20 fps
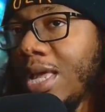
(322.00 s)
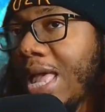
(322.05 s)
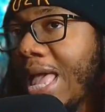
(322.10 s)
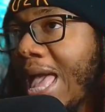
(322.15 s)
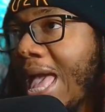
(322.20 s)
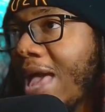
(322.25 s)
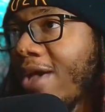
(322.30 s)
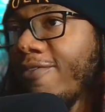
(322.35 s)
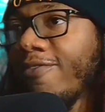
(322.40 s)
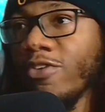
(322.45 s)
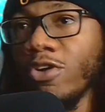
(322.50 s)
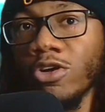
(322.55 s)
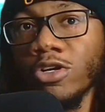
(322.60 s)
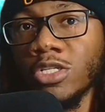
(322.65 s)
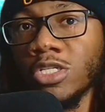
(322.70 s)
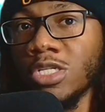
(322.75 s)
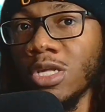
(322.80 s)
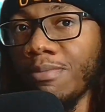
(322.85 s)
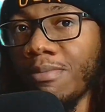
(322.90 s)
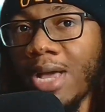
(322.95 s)
ever
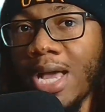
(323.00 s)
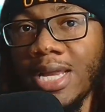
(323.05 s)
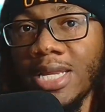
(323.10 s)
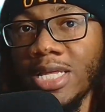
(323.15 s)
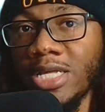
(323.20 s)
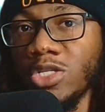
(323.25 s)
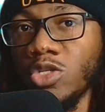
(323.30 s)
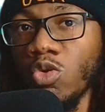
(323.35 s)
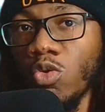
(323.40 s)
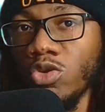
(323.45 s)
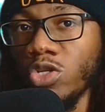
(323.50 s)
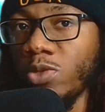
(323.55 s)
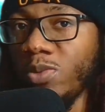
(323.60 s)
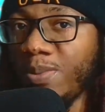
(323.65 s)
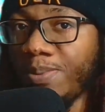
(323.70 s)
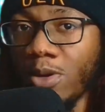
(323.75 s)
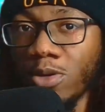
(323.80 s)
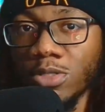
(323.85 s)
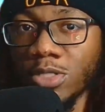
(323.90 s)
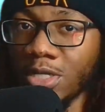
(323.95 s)
somebody is going to be
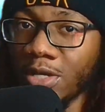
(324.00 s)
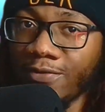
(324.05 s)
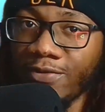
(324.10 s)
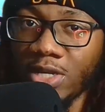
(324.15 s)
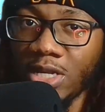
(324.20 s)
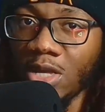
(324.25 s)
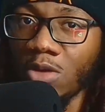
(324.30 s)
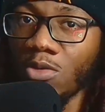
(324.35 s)
posting a video